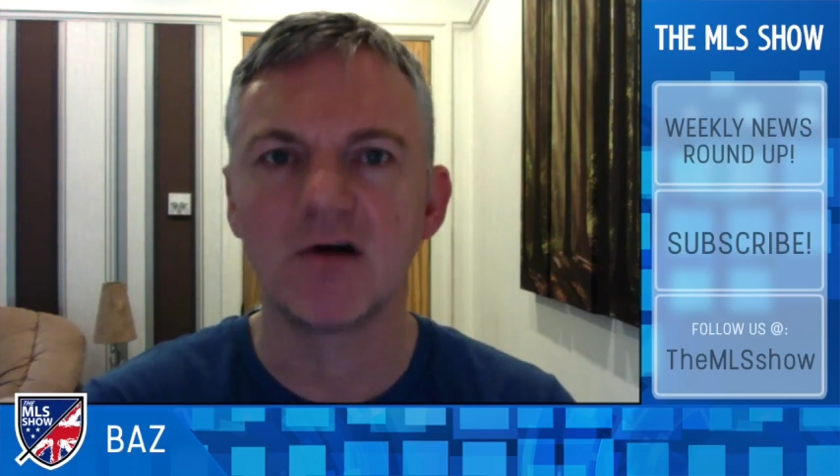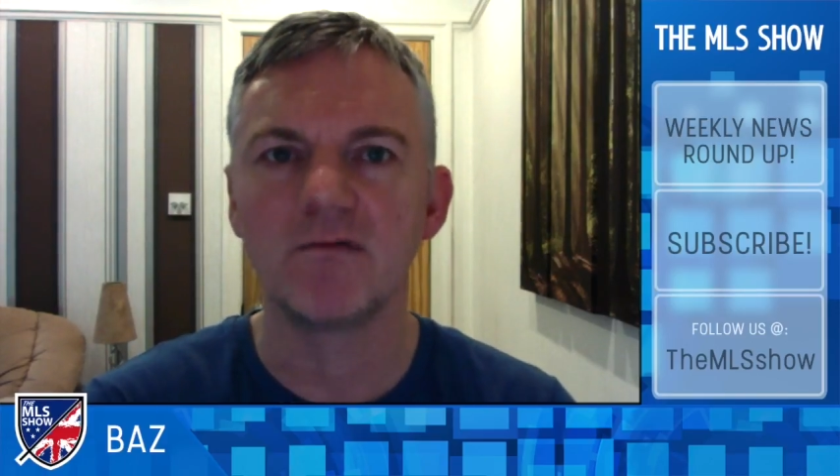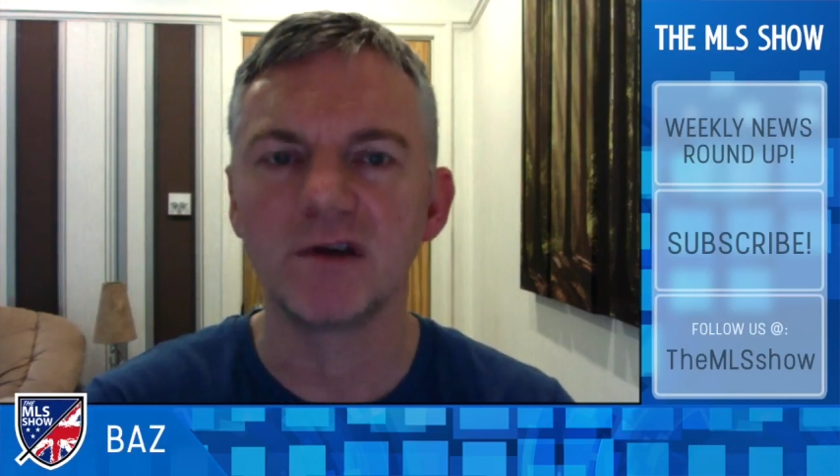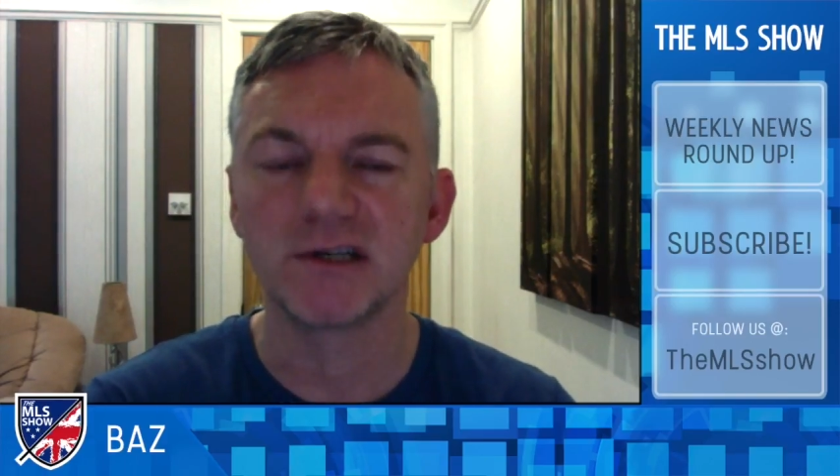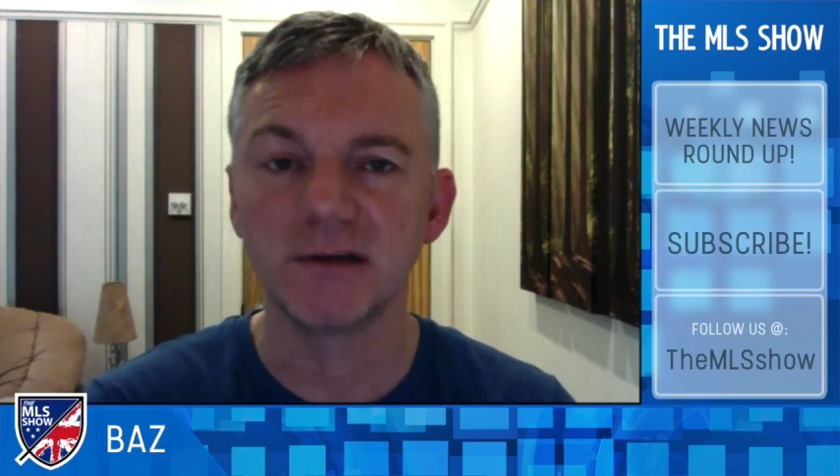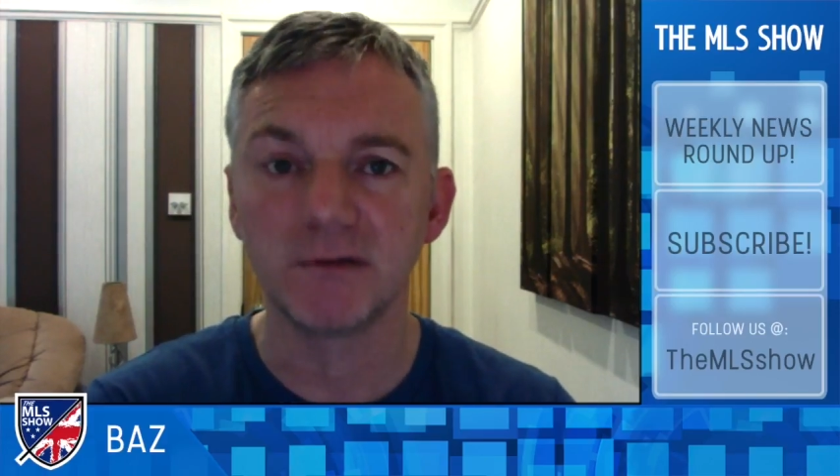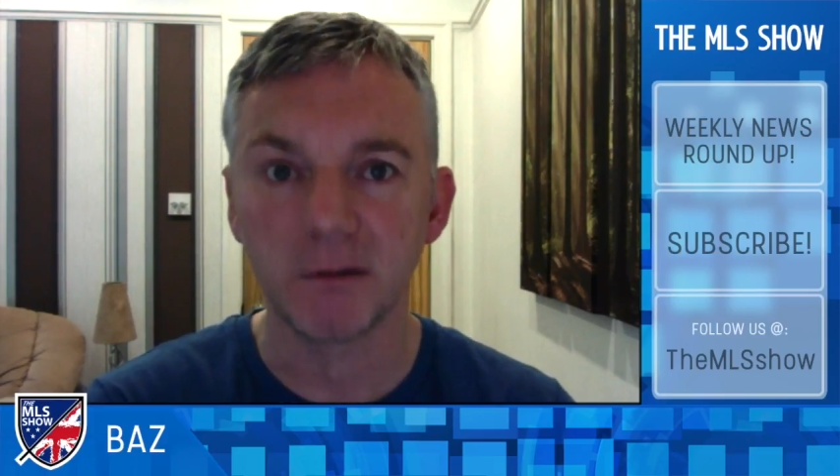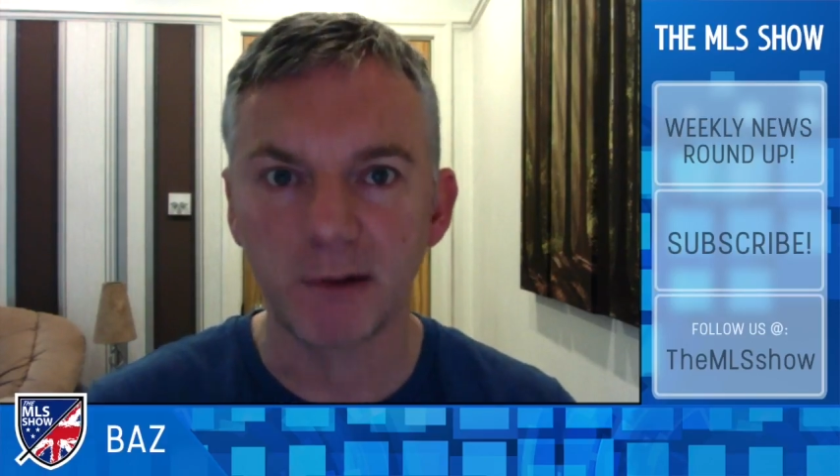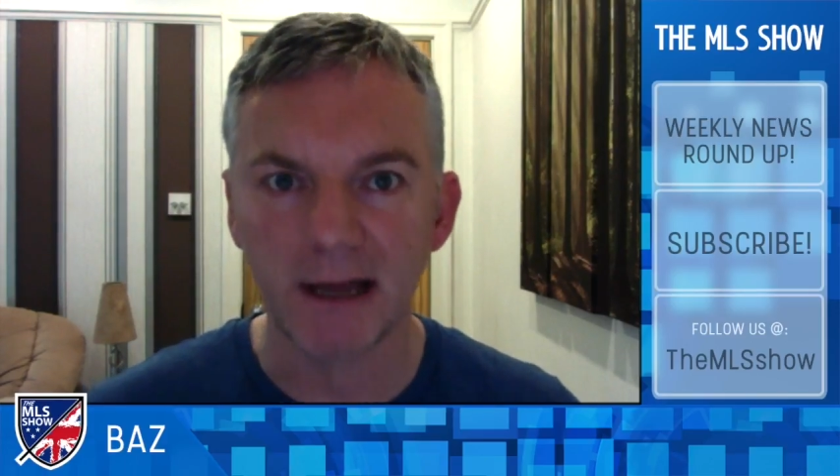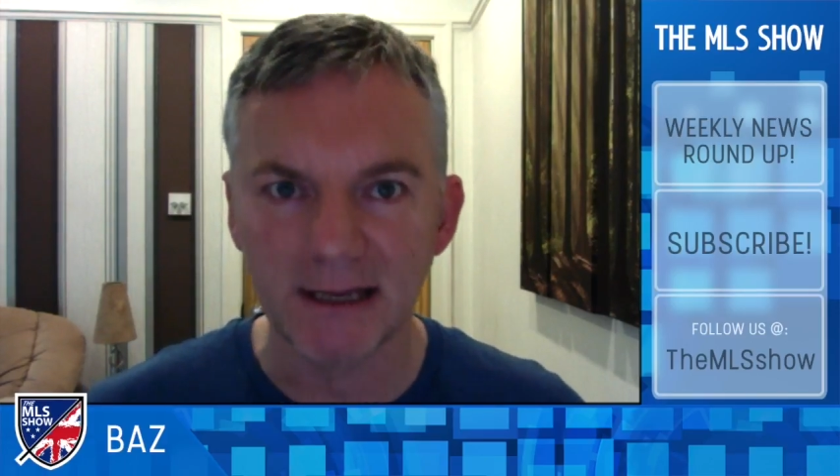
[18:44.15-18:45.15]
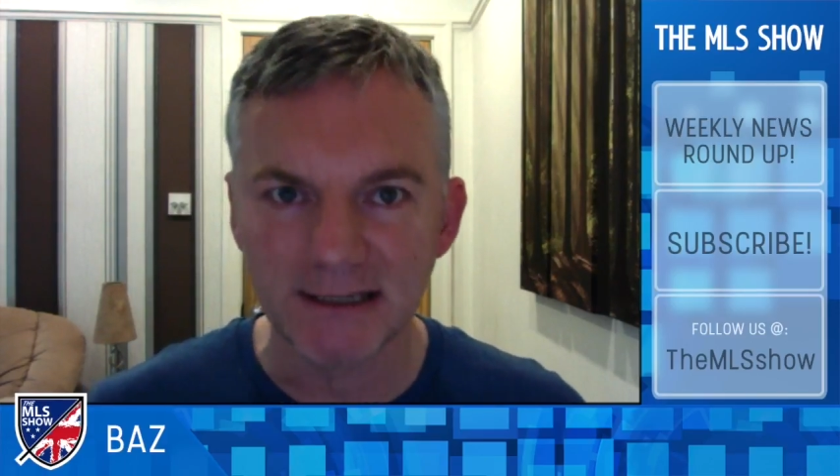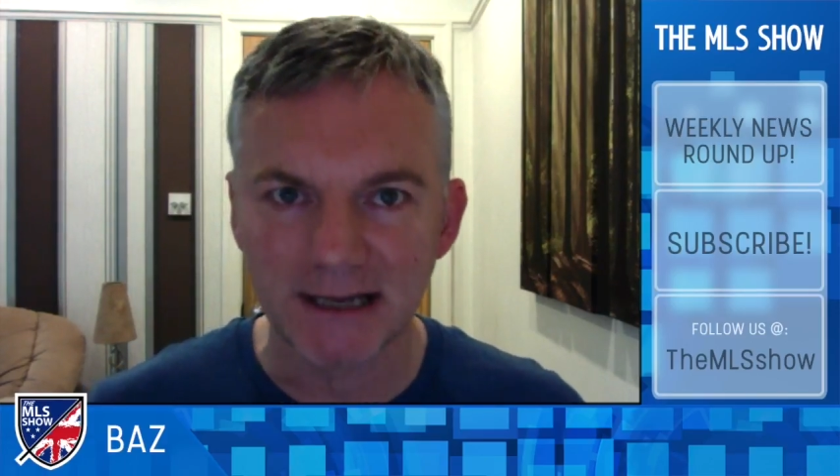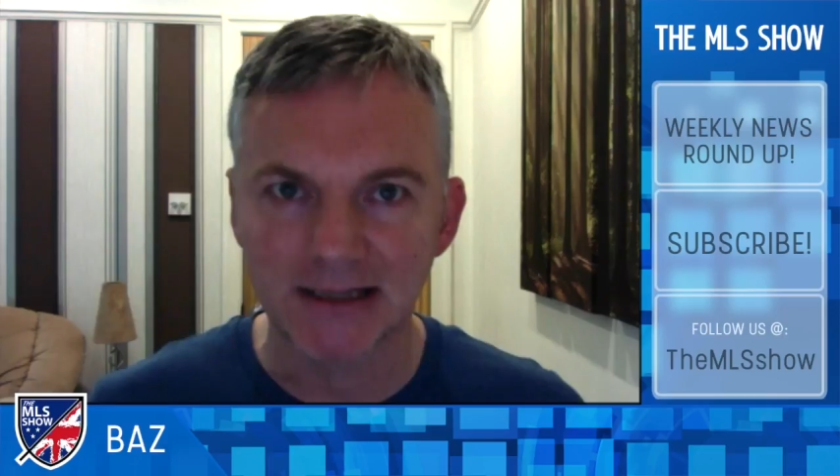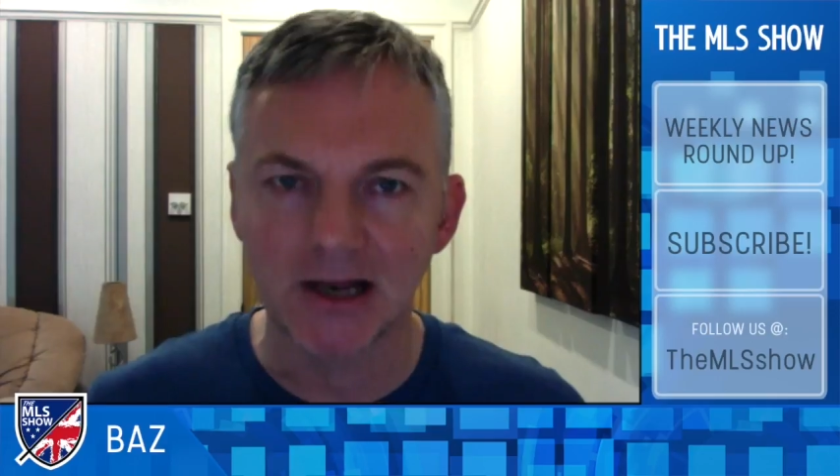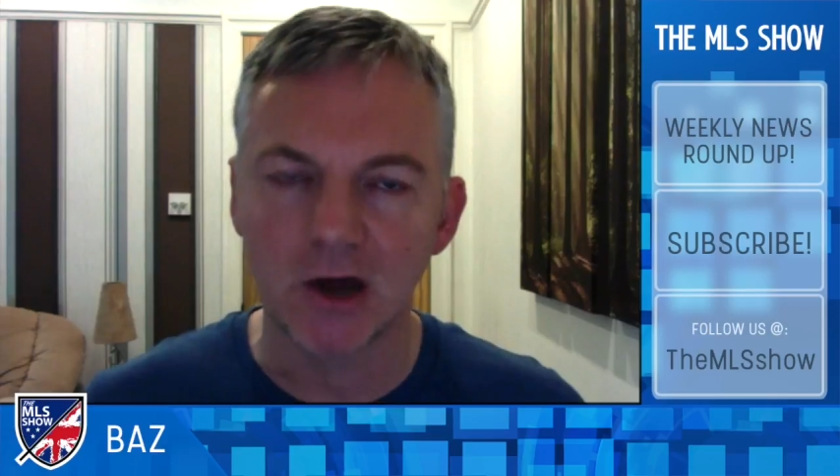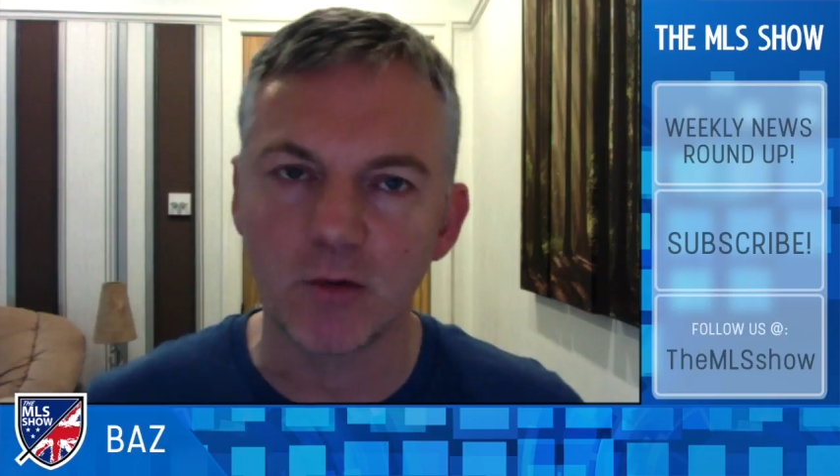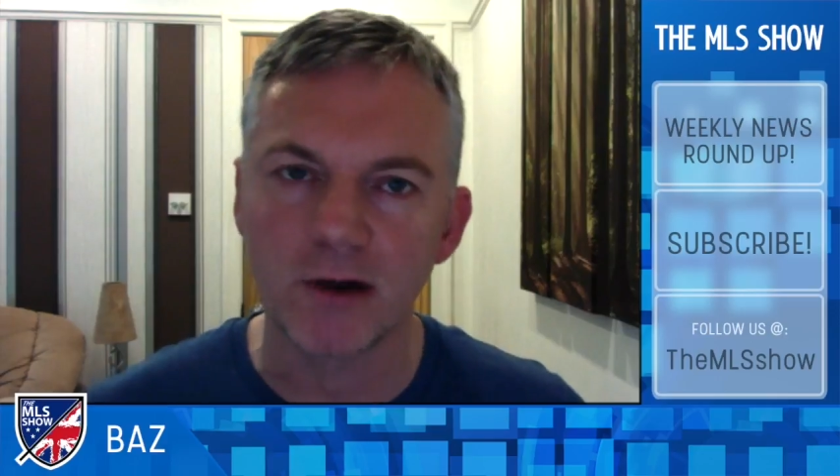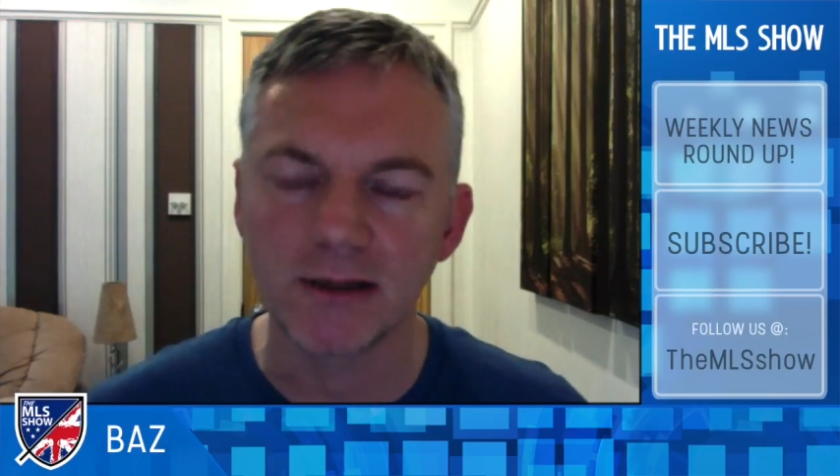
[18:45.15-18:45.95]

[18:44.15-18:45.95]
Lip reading: obviously, for the players at the lower